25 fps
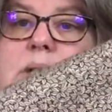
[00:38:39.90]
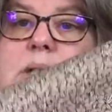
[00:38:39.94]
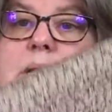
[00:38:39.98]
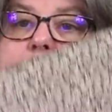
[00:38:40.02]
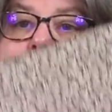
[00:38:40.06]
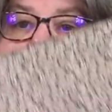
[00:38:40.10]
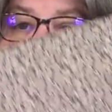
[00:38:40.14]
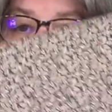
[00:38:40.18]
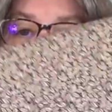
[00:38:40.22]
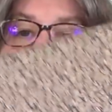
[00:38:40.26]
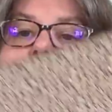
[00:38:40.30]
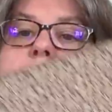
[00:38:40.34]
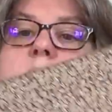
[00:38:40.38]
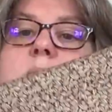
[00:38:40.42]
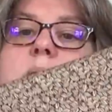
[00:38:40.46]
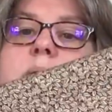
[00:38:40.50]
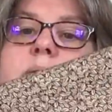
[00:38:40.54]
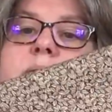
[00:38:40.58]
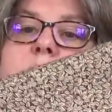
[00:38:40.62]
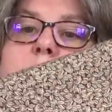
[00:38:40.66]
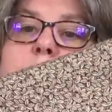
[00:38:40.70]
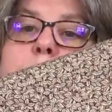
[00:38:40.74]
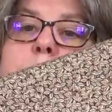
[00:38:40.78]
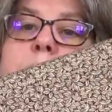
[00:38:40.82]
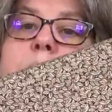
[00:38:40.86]
see because of the
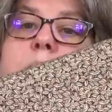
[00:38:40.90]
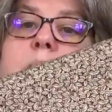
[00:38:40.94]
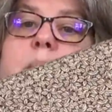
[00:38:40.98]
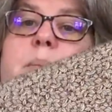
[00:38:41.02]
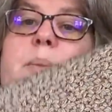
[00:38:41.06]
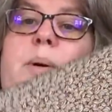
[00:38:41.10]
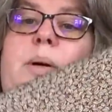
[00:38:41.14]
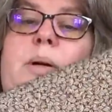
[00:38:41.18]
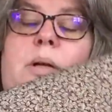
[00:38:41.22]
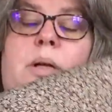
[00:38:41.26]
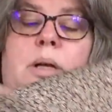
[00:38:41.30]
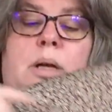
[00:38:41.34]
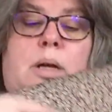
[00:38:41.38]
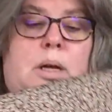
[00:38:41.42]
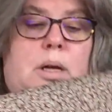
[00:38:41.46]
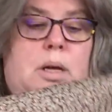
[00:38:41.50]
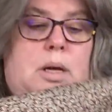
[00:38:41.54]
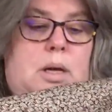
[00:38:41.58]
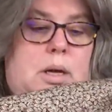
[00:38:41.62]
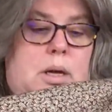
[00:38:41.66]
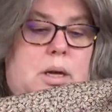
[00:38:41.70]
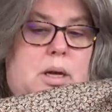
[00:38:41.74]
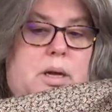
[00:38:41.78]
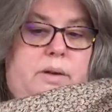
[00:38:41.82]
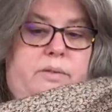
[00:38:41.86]
fabric, but
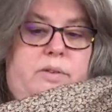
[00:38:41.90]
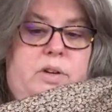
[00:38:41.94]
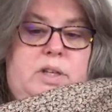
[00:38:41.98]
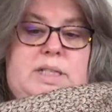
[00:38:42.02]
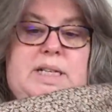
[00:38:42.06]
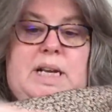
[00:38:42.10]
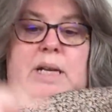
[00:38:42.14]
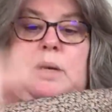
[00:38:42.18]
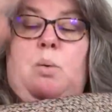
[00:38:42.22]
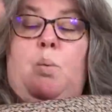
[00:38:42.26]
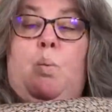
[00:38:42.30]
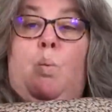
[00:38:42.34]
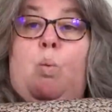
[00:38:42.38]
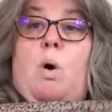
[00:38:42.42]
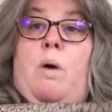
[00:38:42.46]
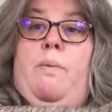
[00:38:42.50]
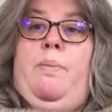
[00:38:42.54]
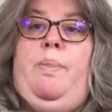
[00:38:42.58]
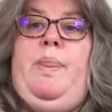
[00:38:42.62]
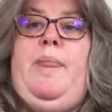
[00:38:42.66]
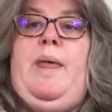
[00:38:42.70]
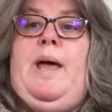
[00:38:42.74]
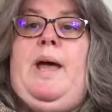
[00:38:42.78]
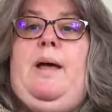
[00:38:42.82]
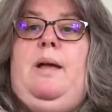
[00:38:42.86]
if you didn't
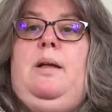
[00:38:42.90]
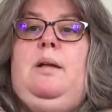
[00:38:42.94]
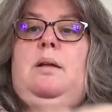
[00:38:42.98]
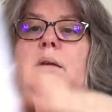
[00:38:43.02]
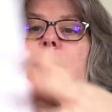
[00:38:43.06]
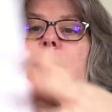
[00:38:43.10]
want that